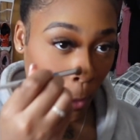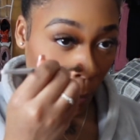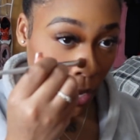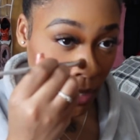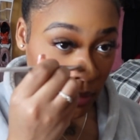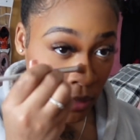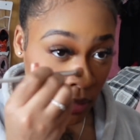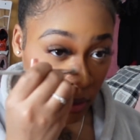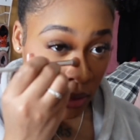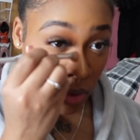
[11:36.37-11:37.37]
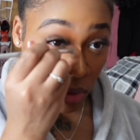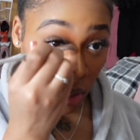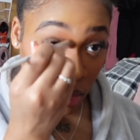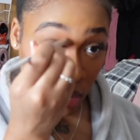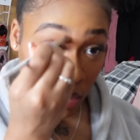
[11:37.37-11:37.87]
why does it look so
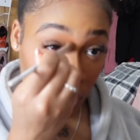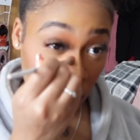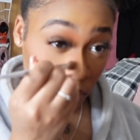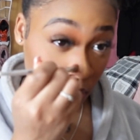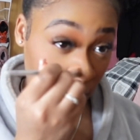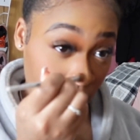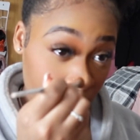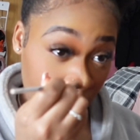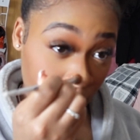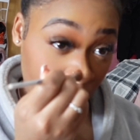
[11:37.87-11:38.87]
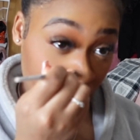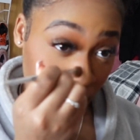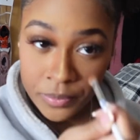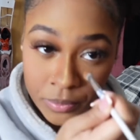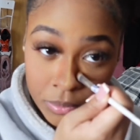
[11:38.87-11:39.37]
dark i don't like that
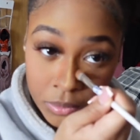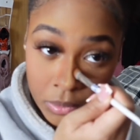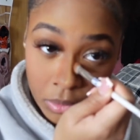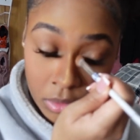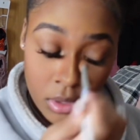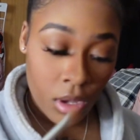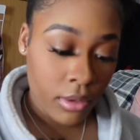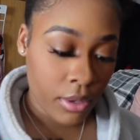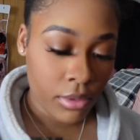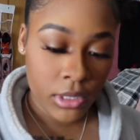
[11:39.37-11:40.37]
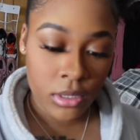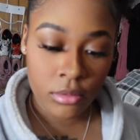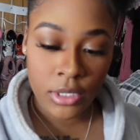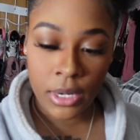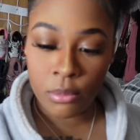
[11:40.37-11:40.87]
okay we're just gonna
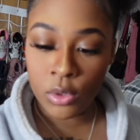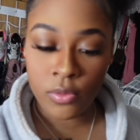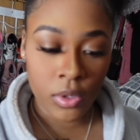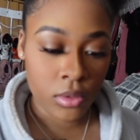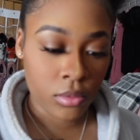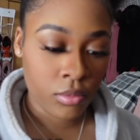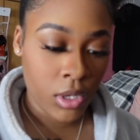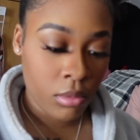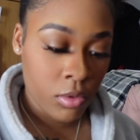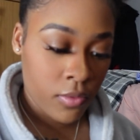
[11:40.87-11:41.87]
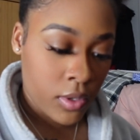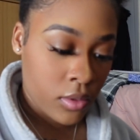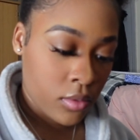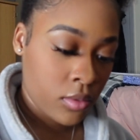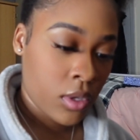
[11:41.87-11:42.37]
try to move on we're gonna move
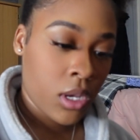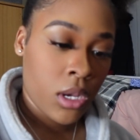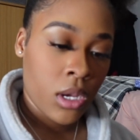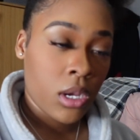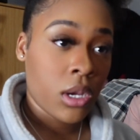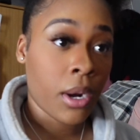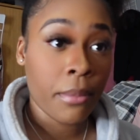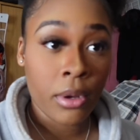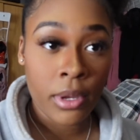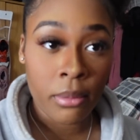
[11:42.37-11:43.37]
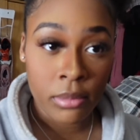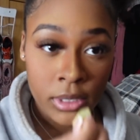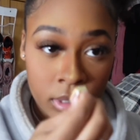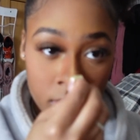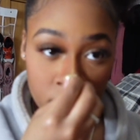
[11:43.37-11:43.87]
on and i'm gonna go ahead and
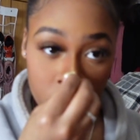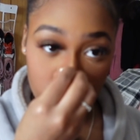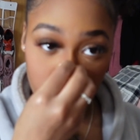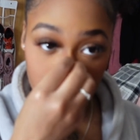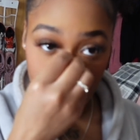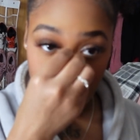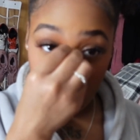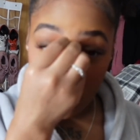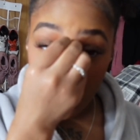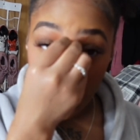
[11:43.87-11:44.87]
blend this middle part out